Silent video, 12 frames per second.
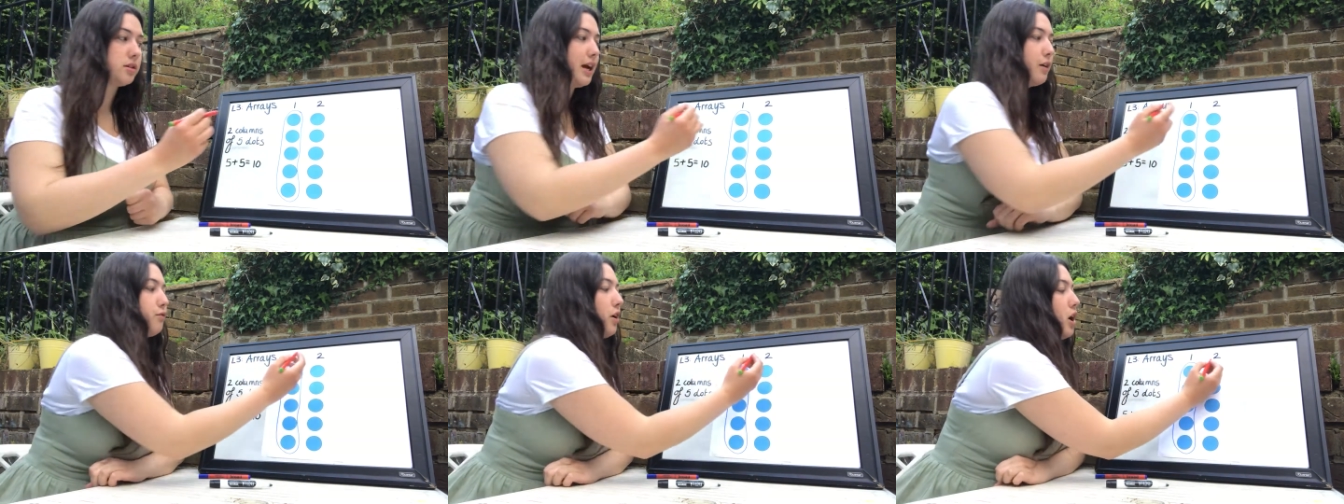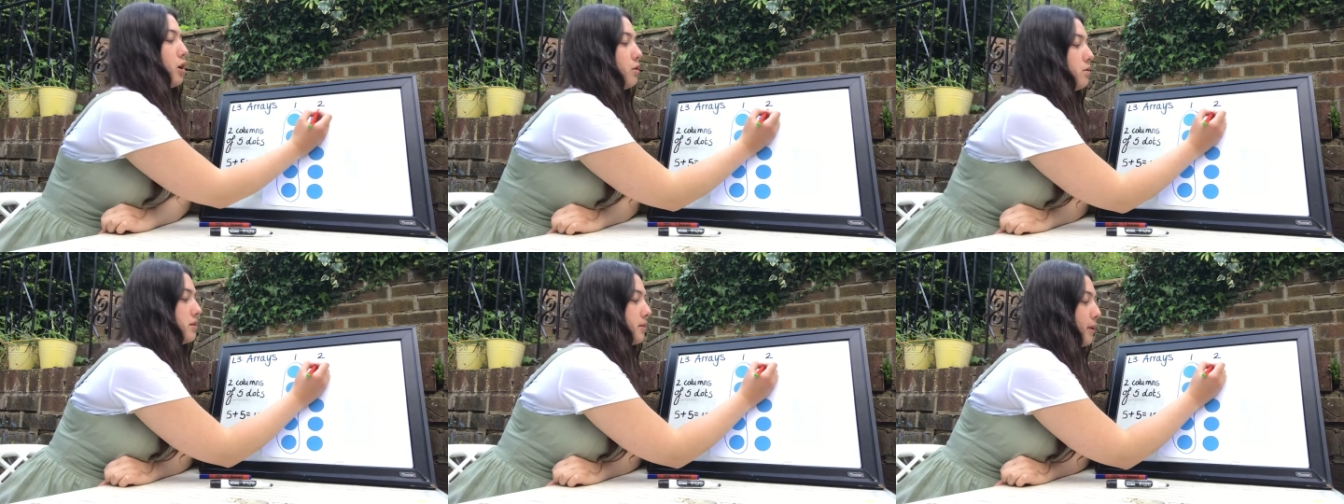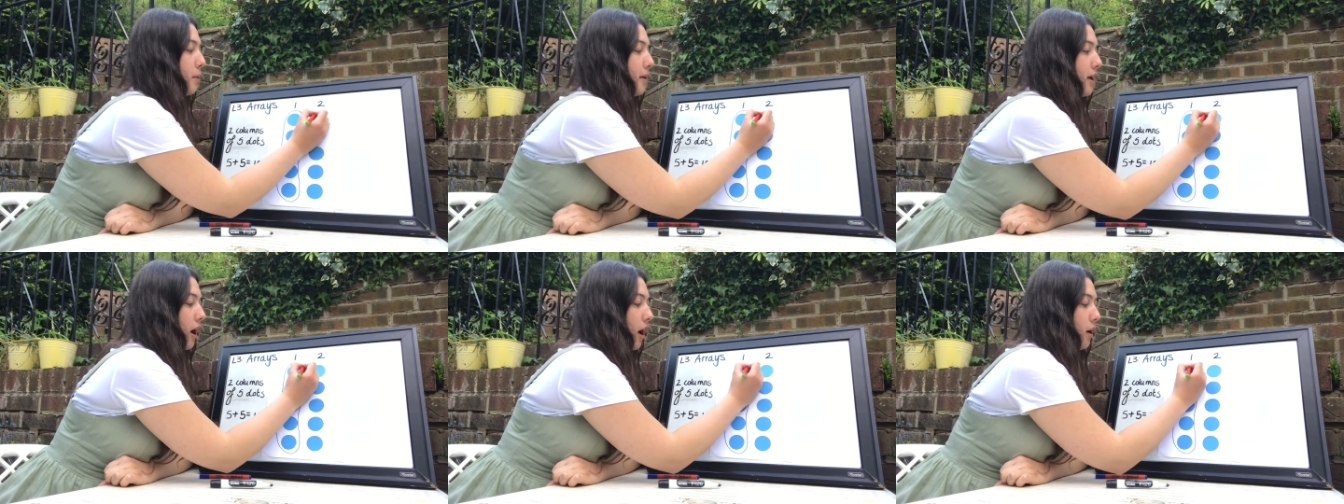Now rows, when we
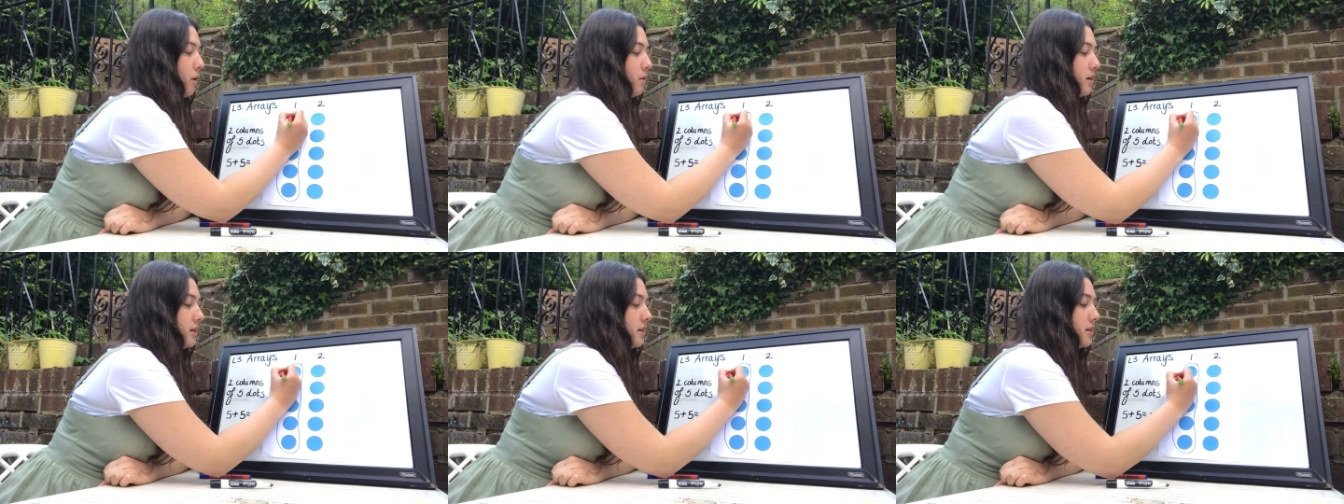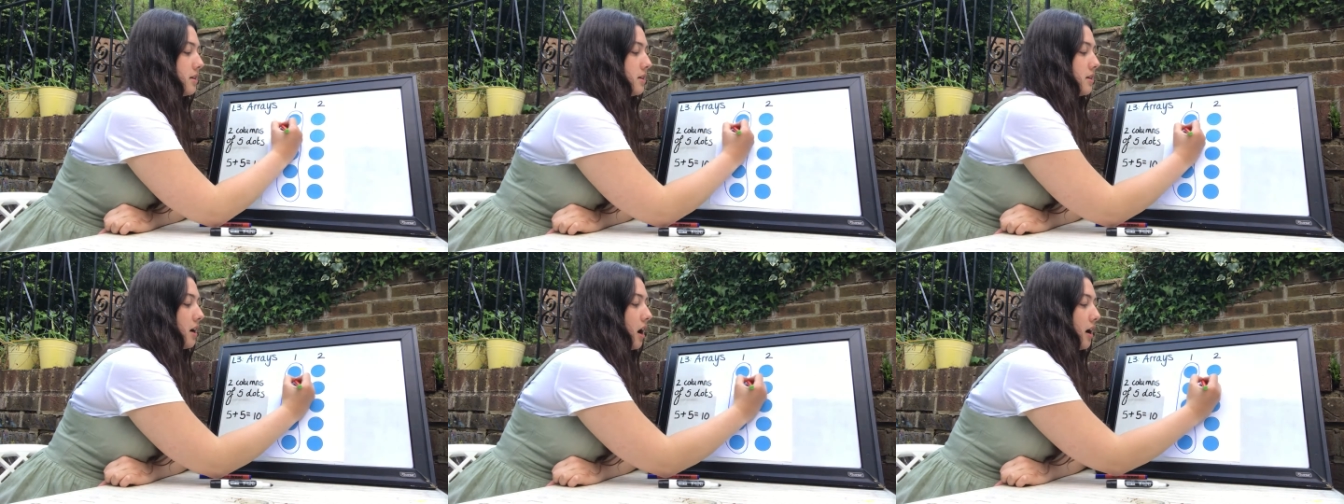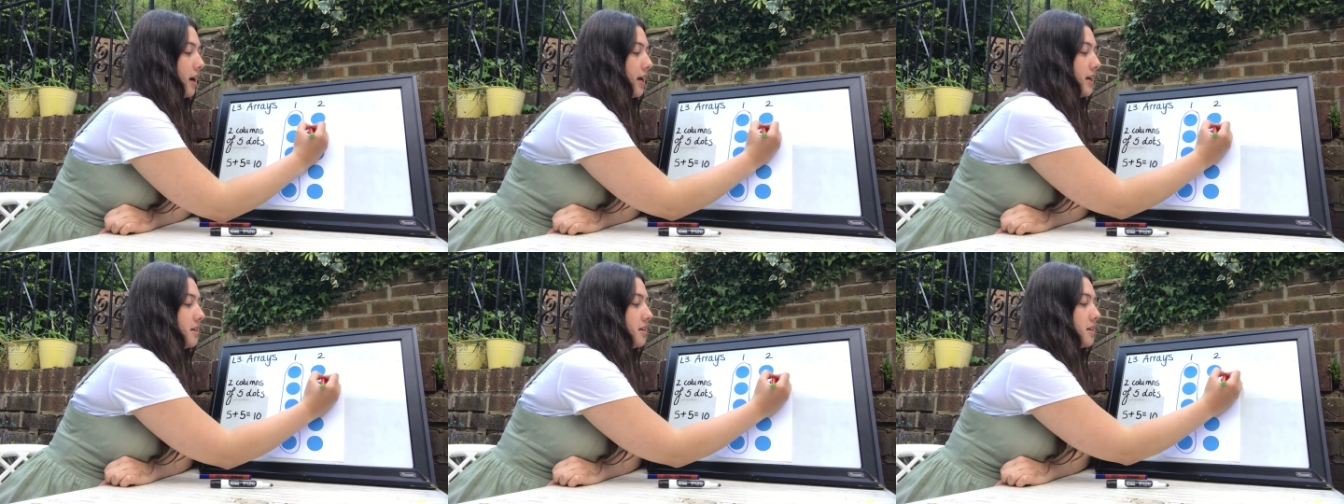go
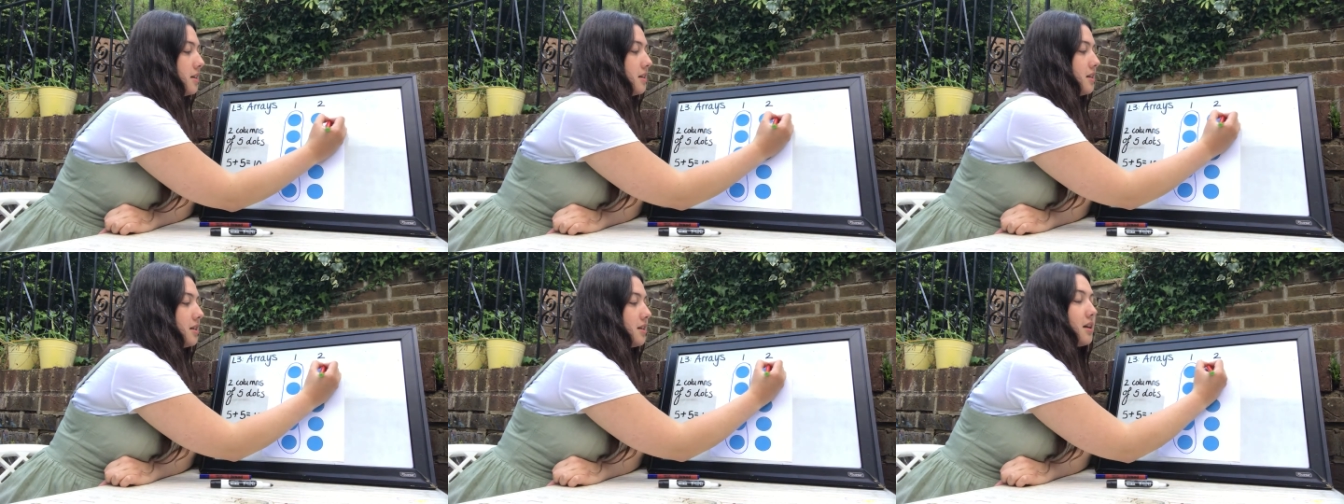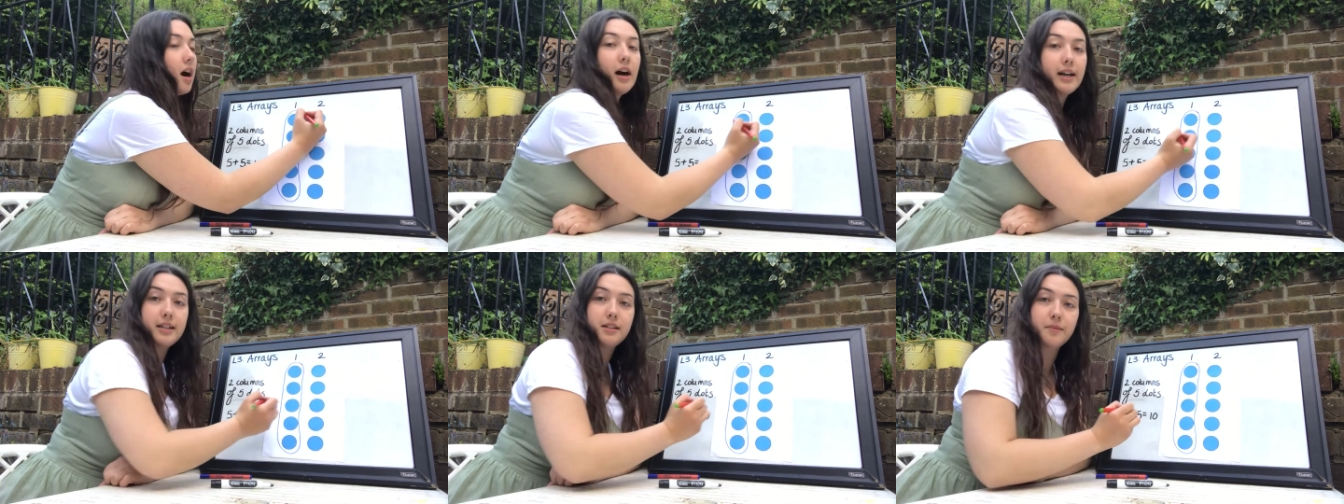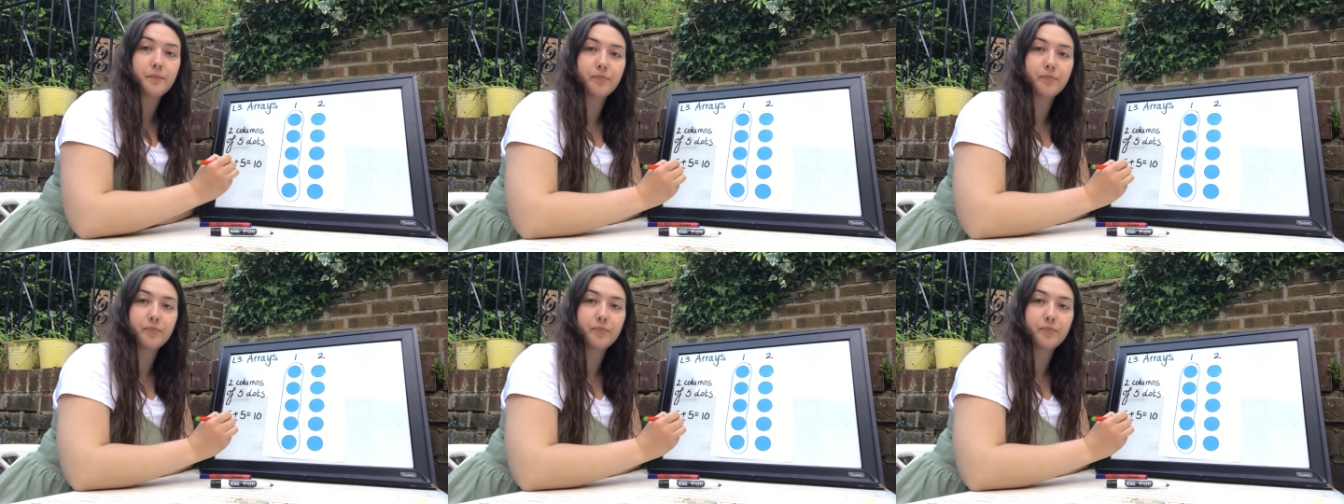side to side,